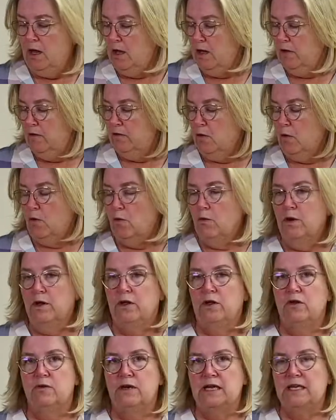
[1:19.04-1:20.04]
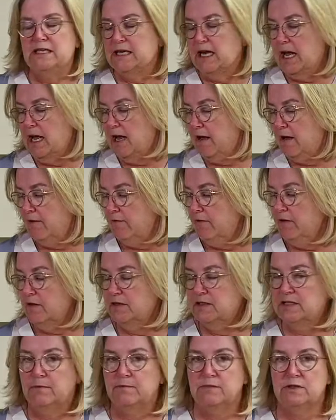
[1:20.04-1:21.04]
So you need to have
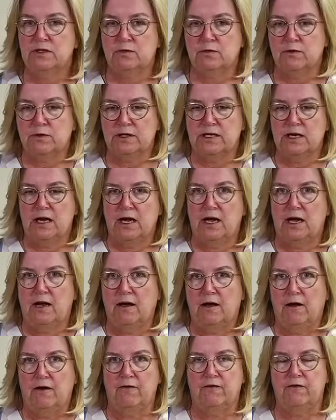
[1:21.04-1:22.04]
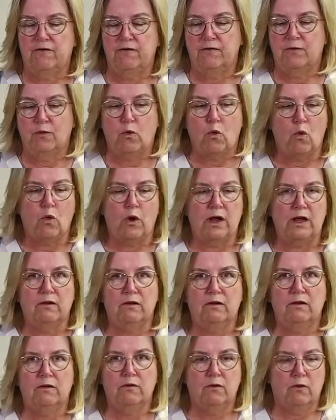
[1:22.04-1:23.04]
some sort of
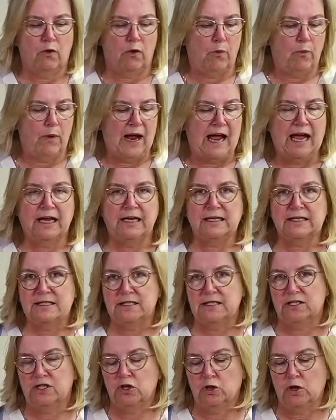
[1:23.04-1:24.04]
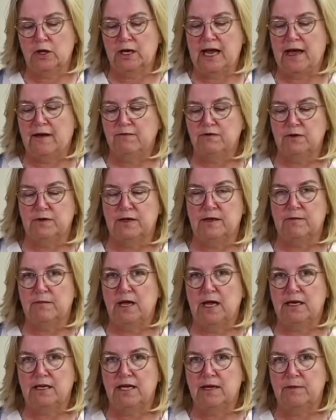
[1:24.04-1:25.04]
oil or wax to look after them
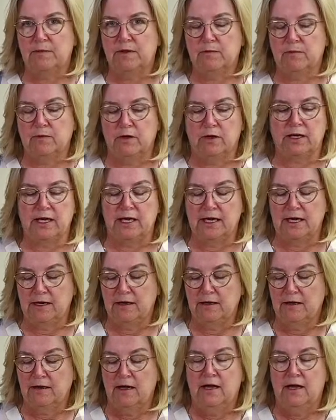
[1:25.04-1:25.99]
and keep them looking